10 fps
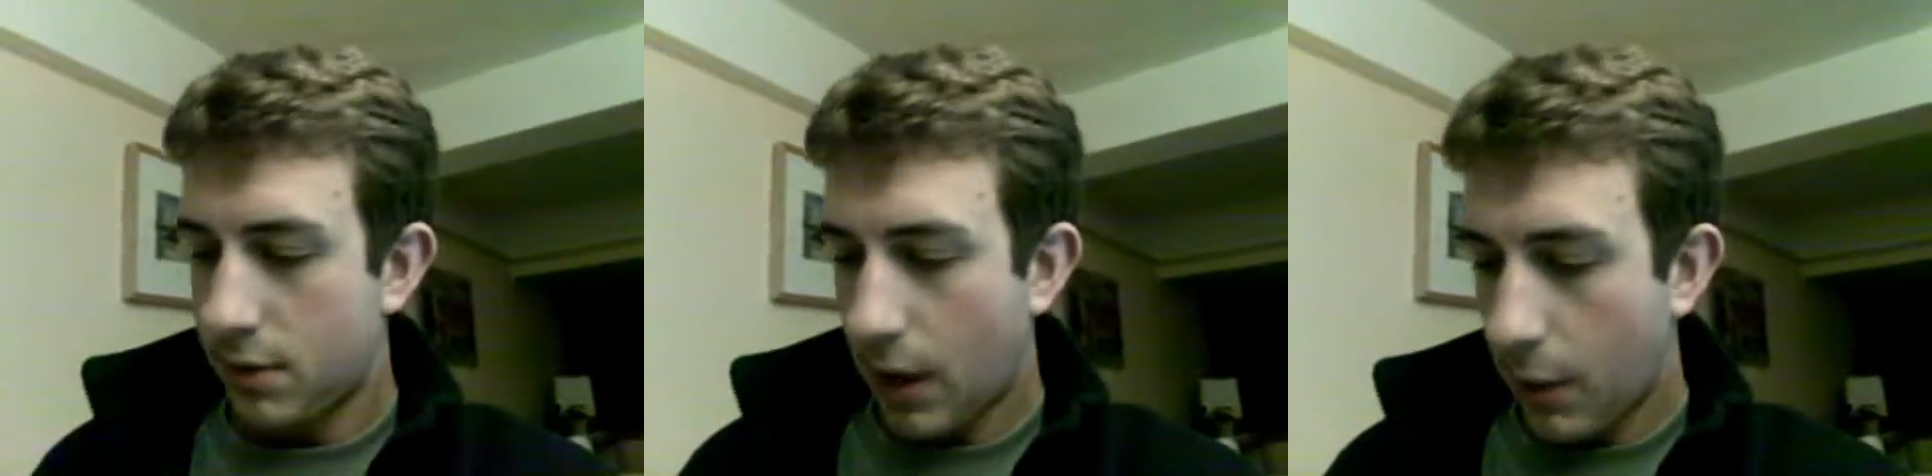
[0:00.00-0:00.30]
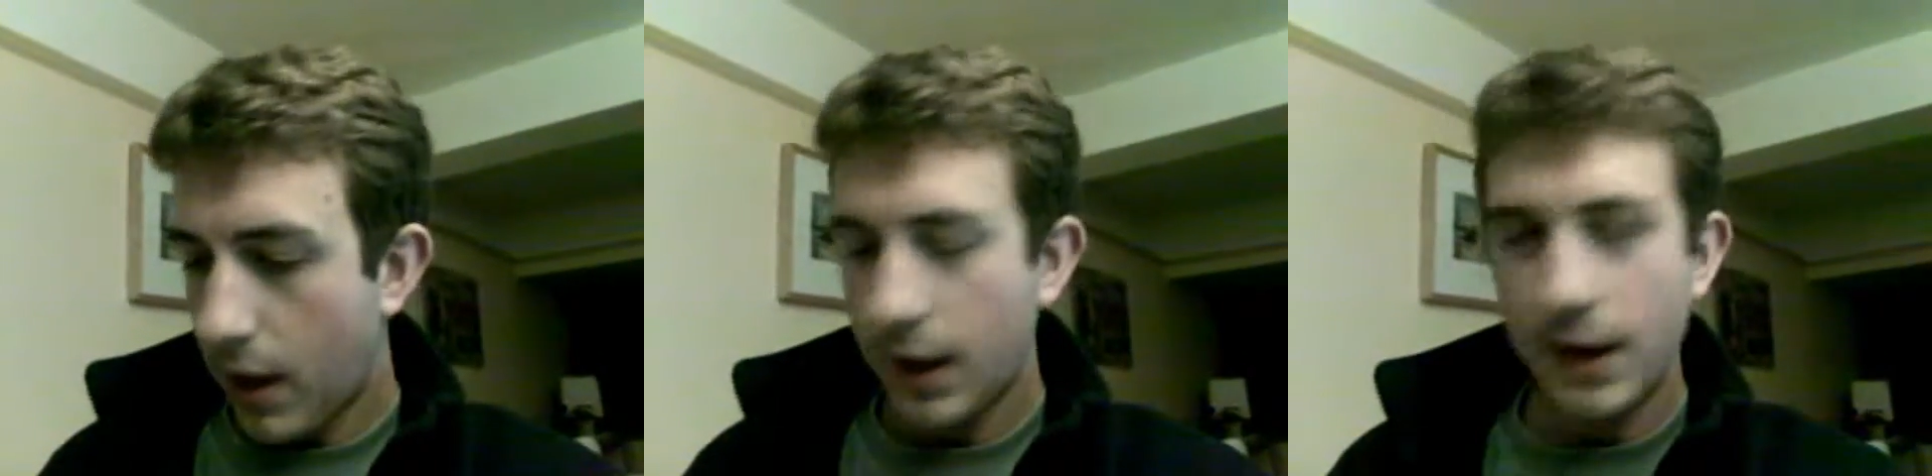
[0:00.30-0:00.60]
no
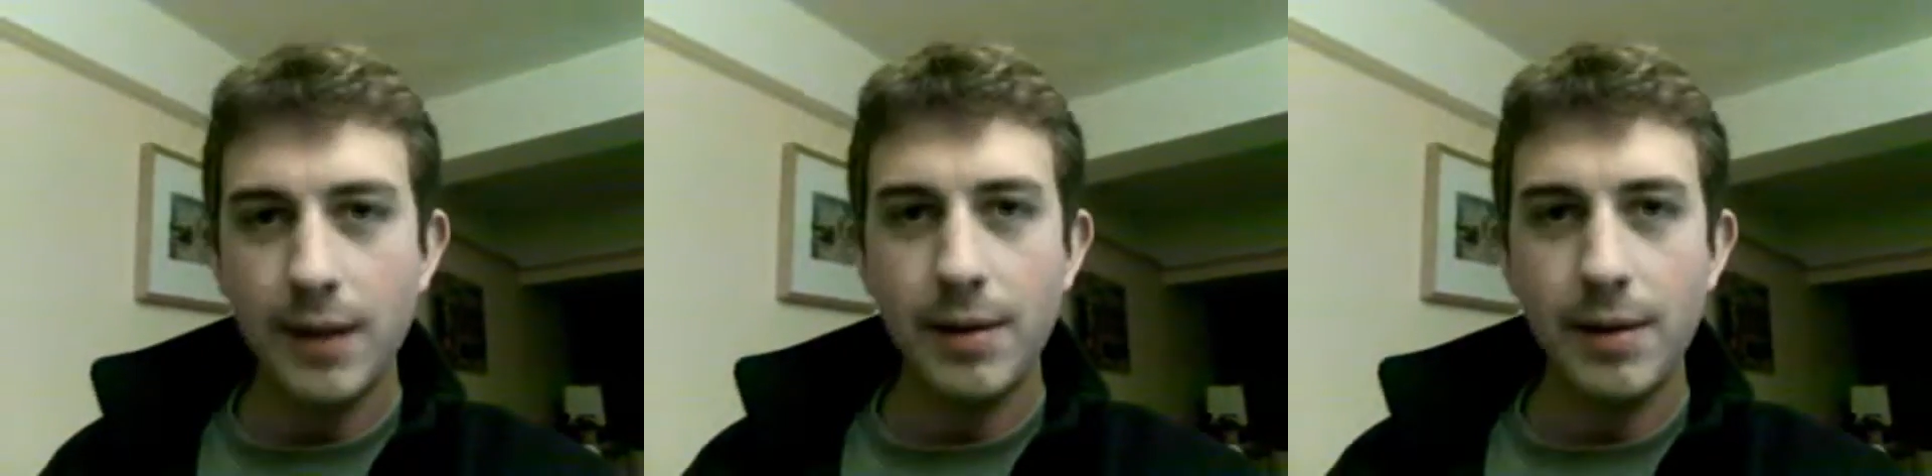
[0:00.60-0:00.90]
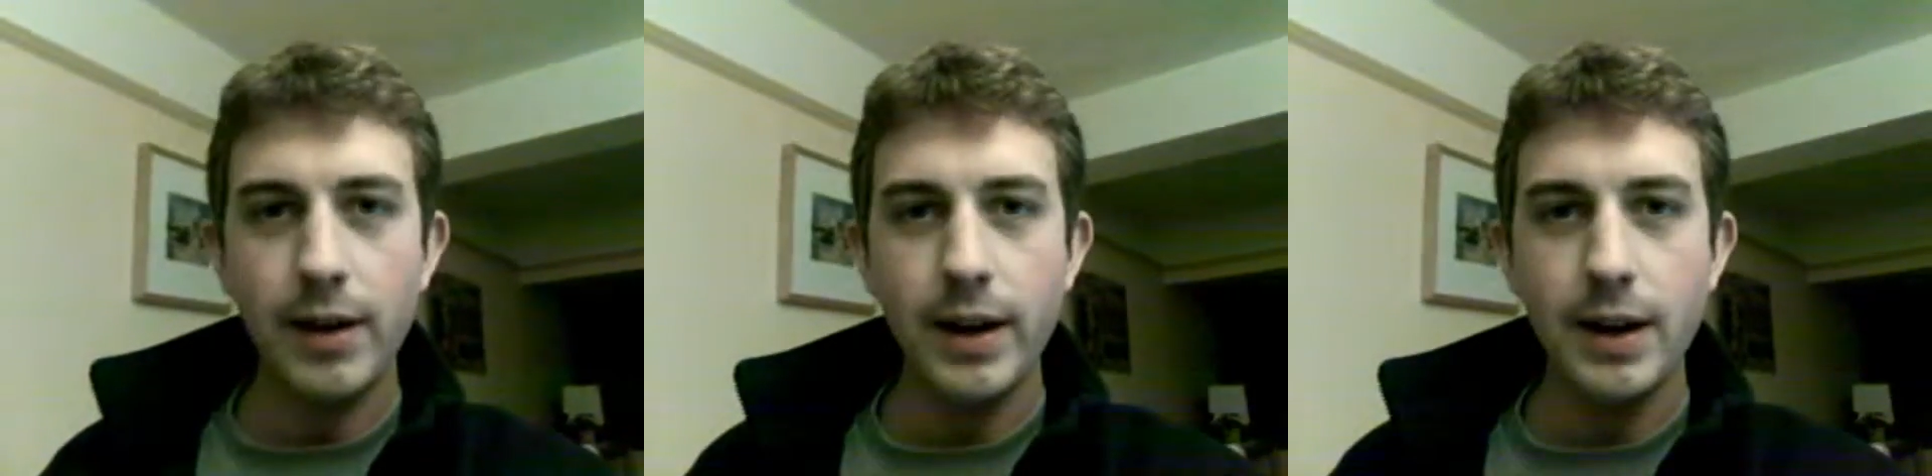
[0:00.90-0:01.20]
way, you're kidding me,
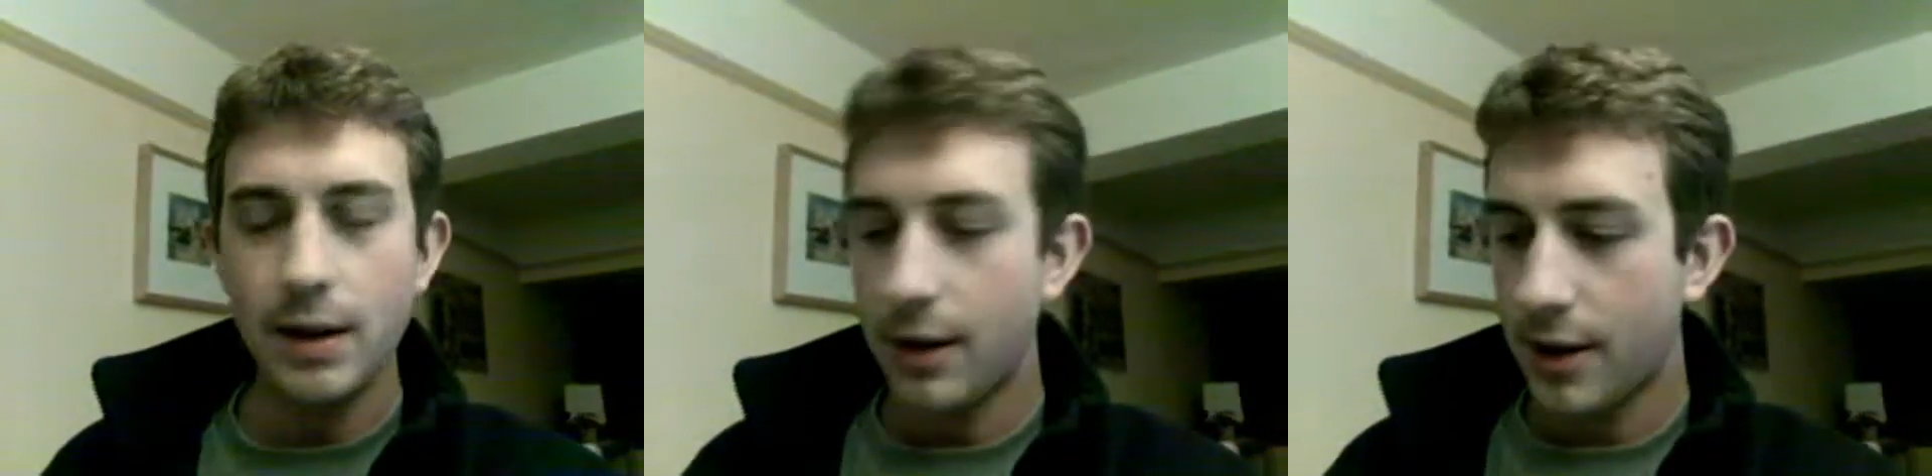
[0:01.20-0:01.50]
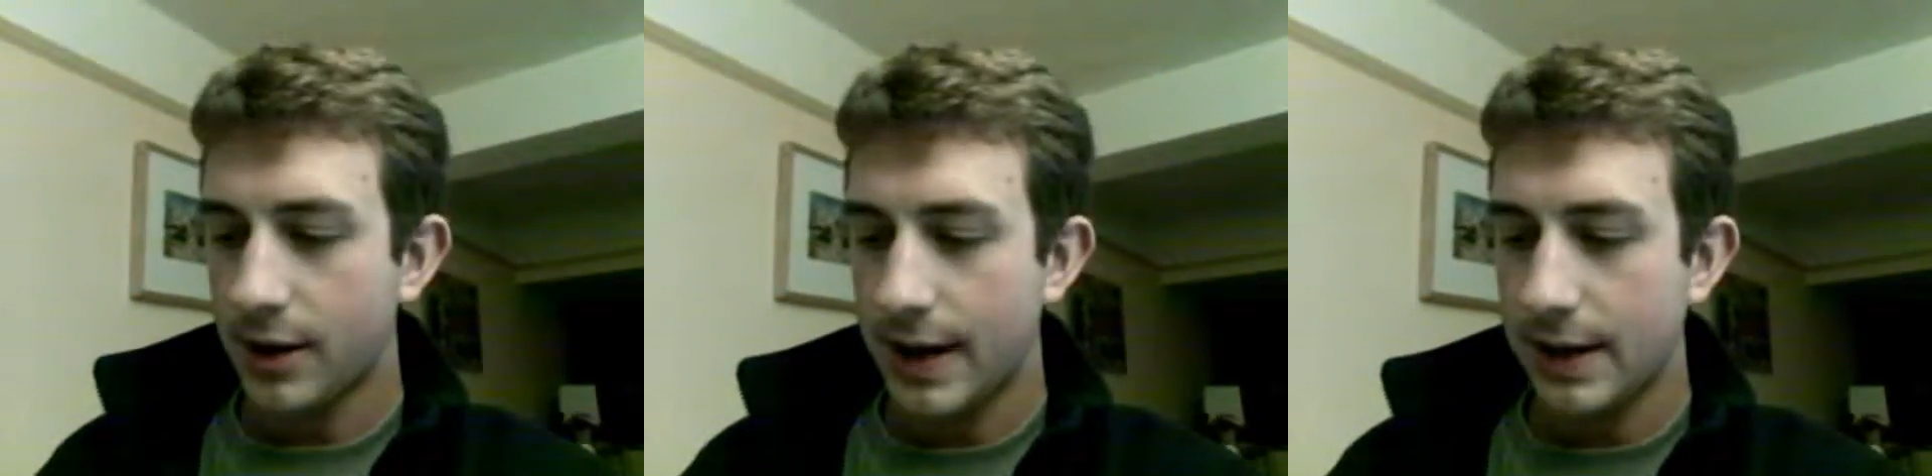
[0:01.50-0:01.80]
right?
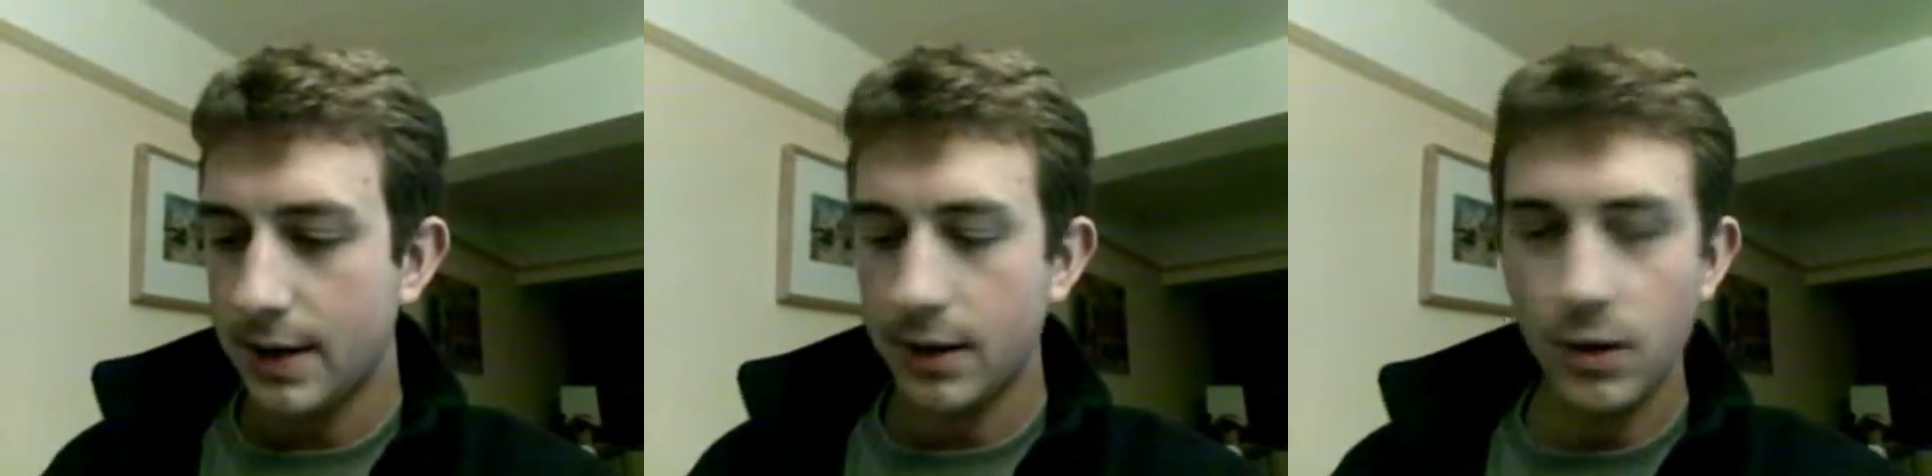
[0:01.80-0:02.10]
Large letter.